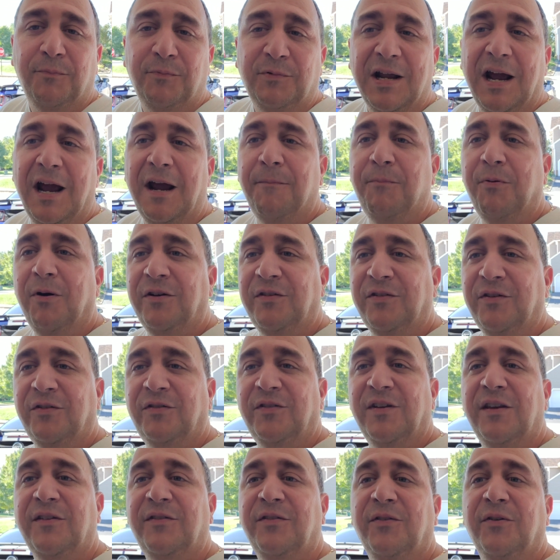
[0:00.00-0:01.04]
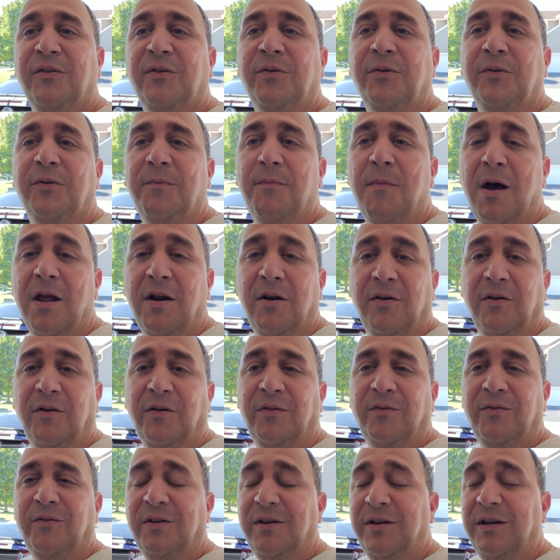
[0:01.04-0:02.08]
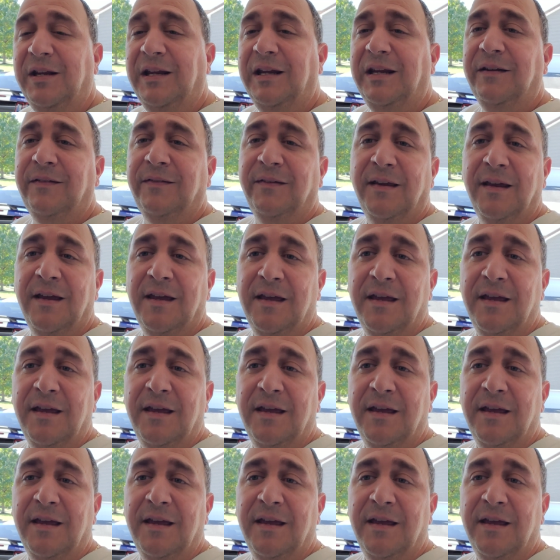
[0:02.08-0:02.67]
tire pressure sensor monitors in these